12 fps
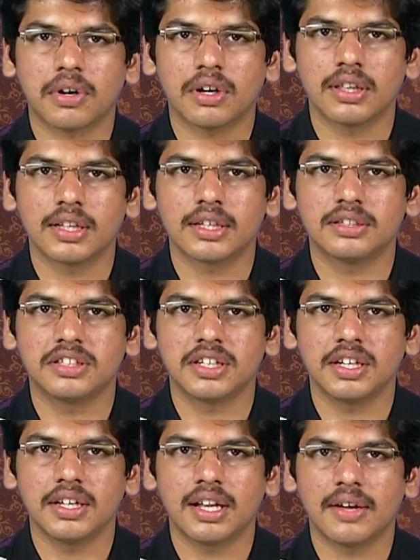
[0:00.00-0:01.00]
all the
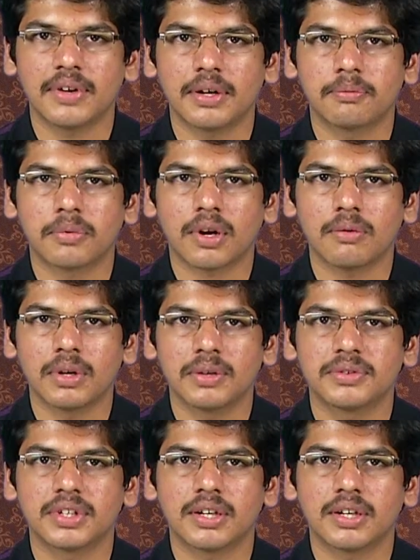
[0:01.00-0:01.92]
JEE level problems